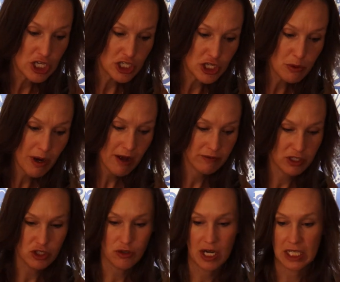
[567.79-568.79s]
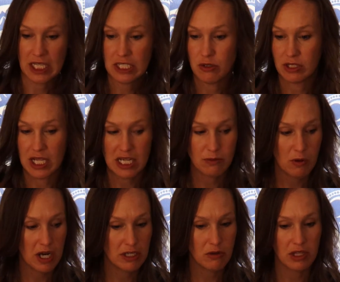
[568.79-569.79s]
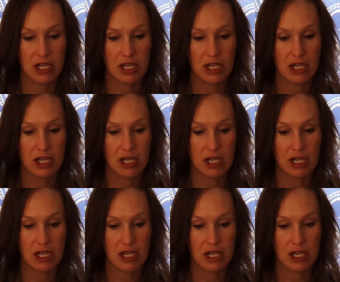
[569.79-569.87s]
You have the strength in you. And that's why I know